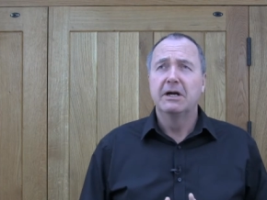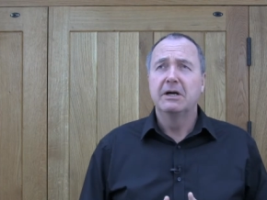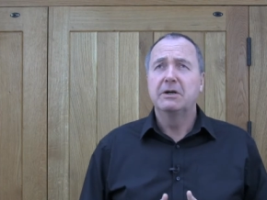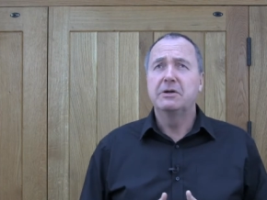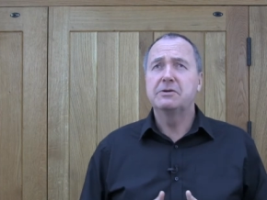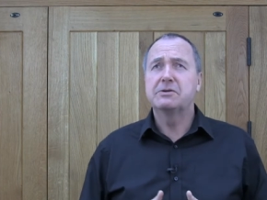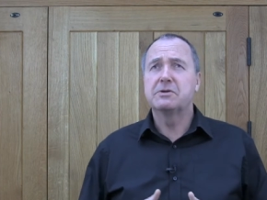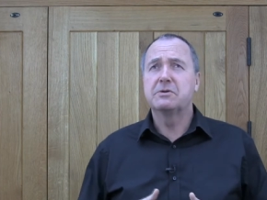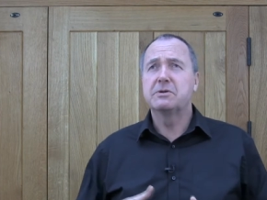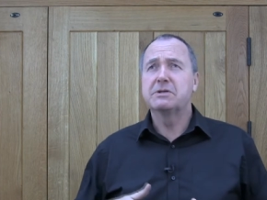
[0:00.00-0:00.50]

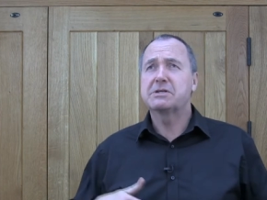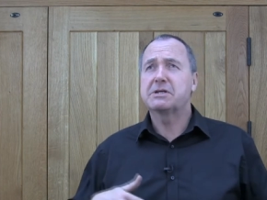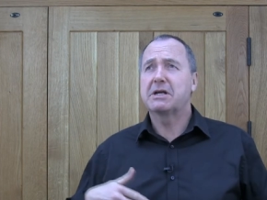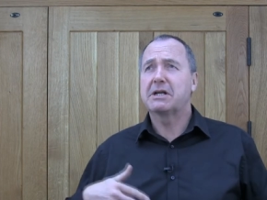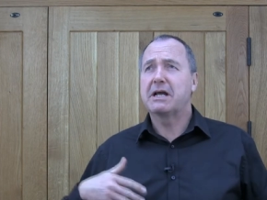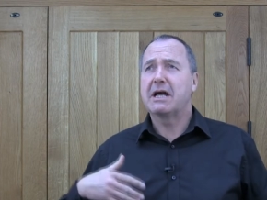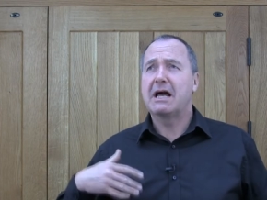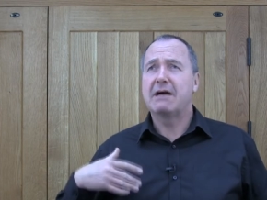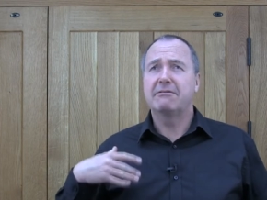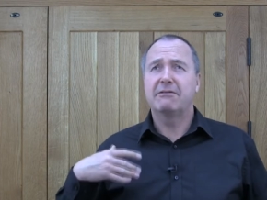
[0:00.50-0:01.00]
who's always going
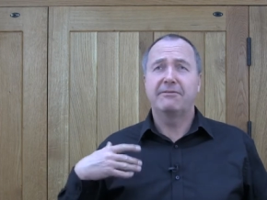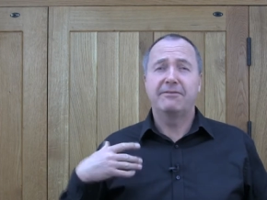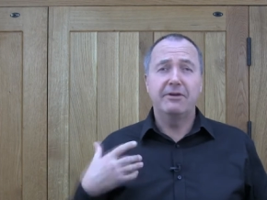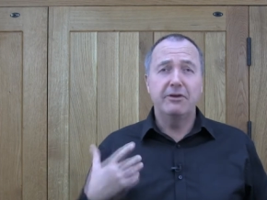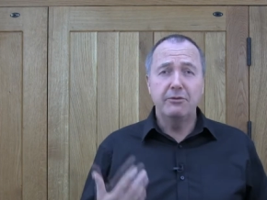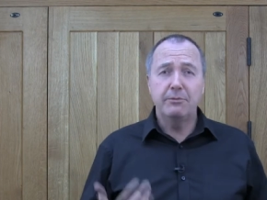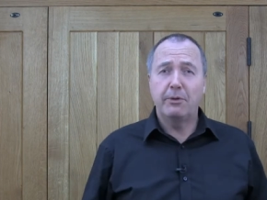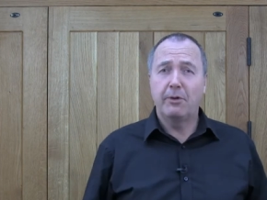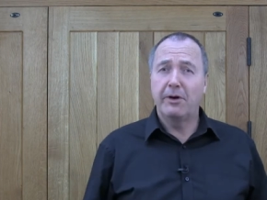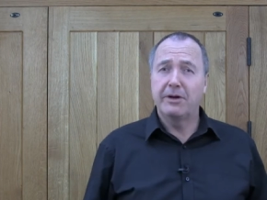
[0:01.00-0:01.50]
to have a
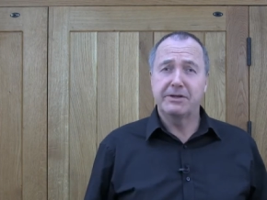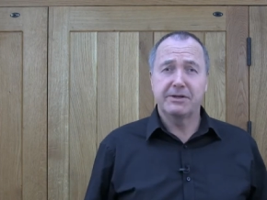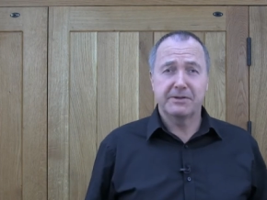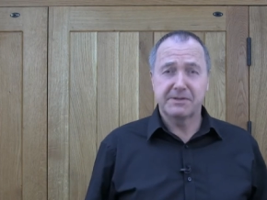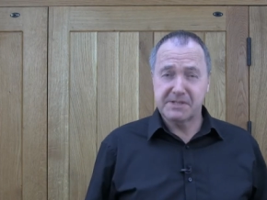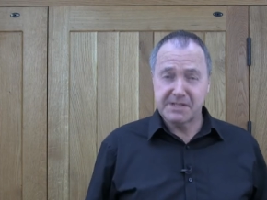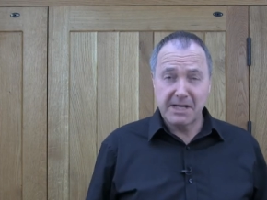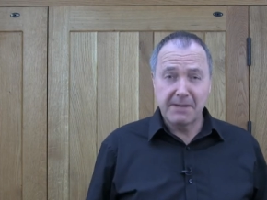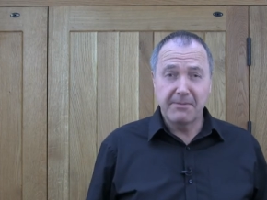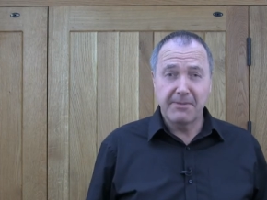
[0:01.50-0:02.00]
viewpoint on
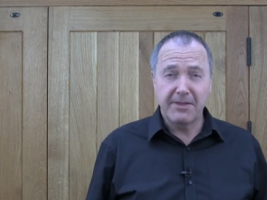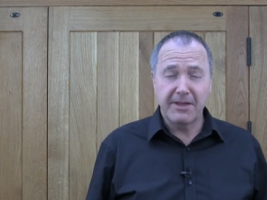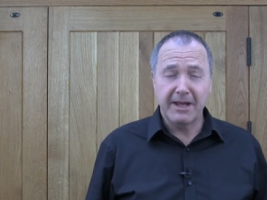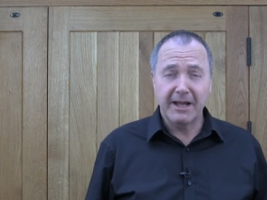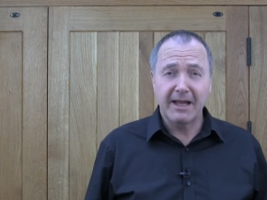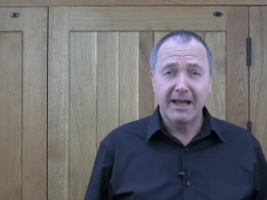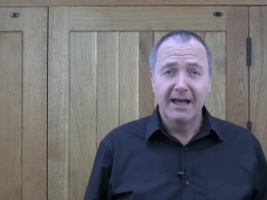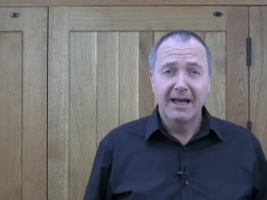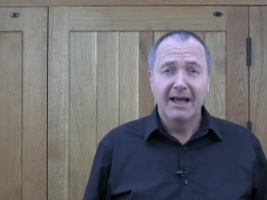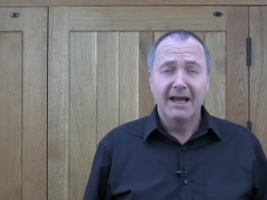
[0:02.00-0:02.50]

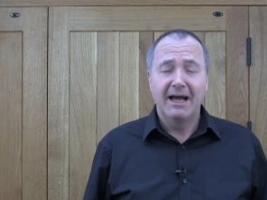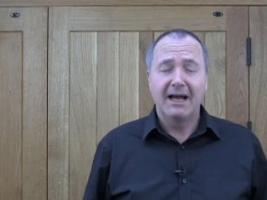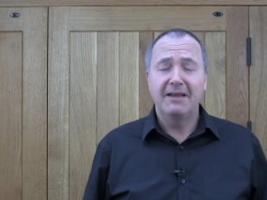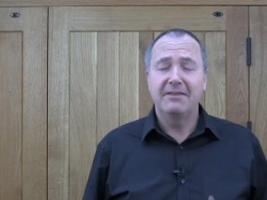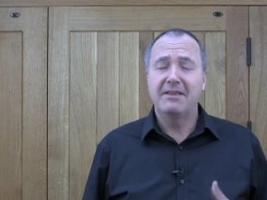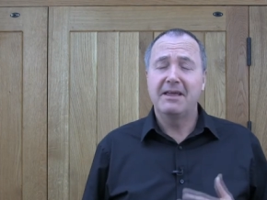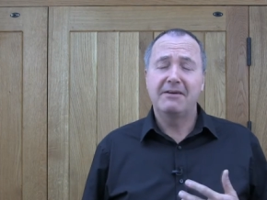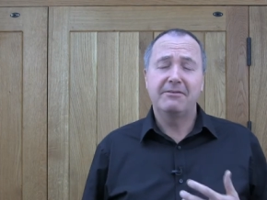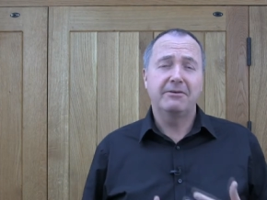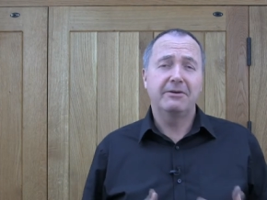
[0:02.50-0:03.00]
something,
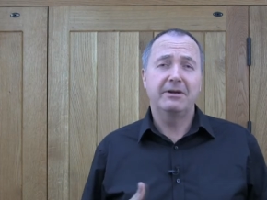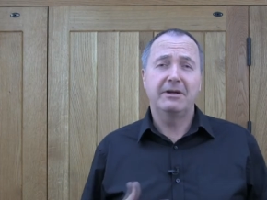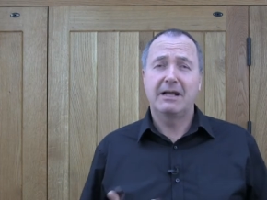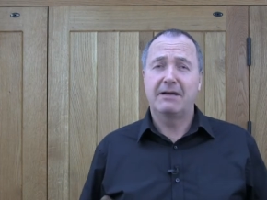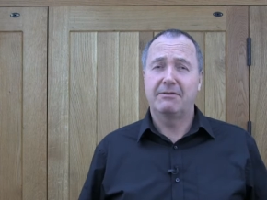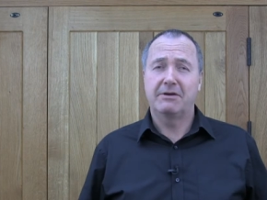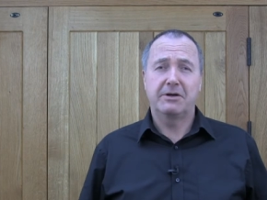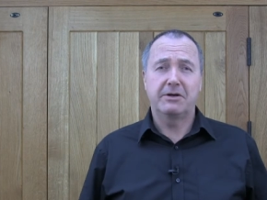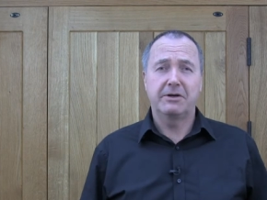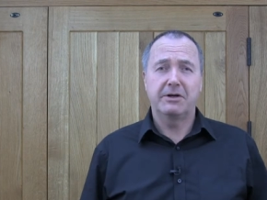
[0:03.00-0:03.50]
and therefore you can
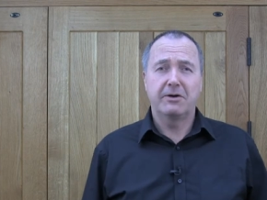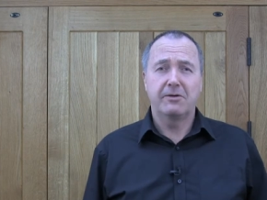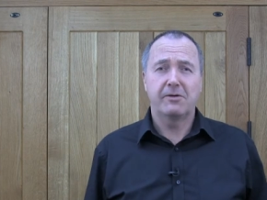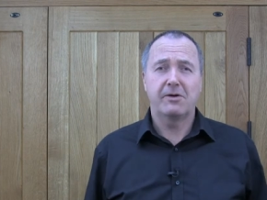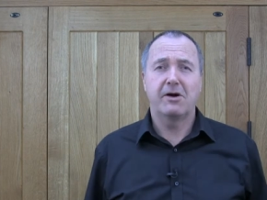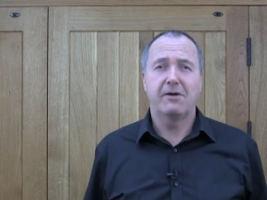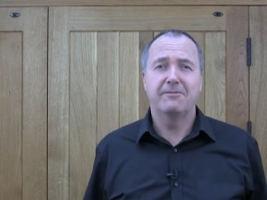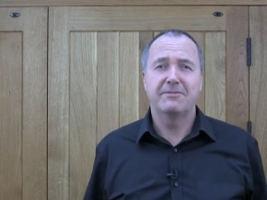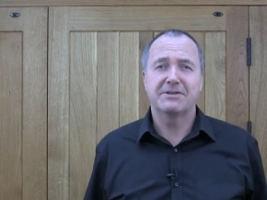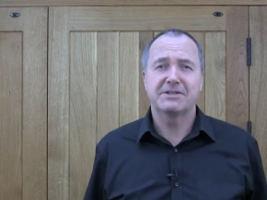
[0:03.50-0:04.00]
have a good old
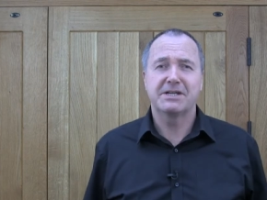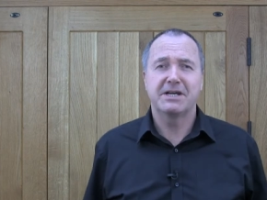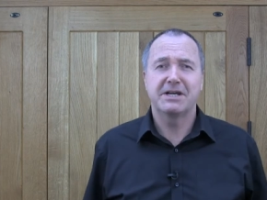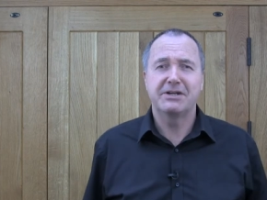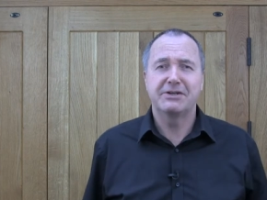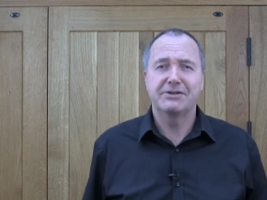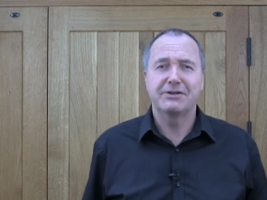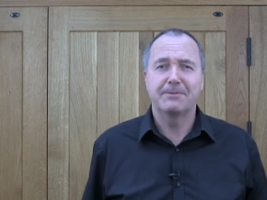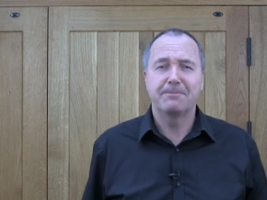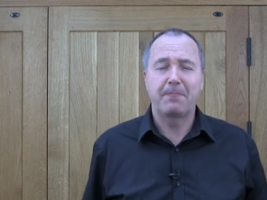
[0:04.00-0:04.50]

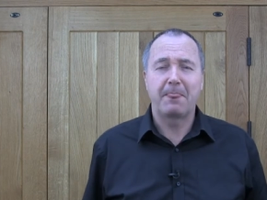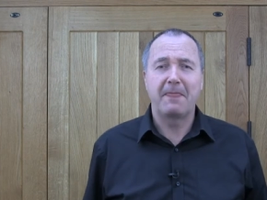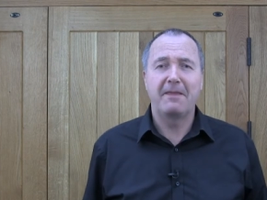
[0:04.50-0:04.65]
conversation.